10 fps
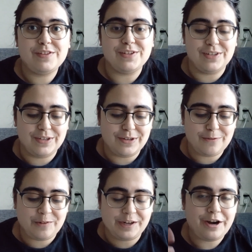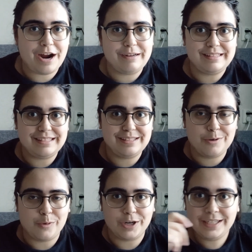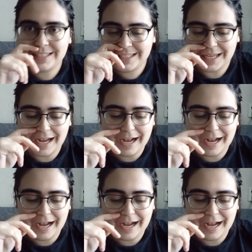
to figure out the words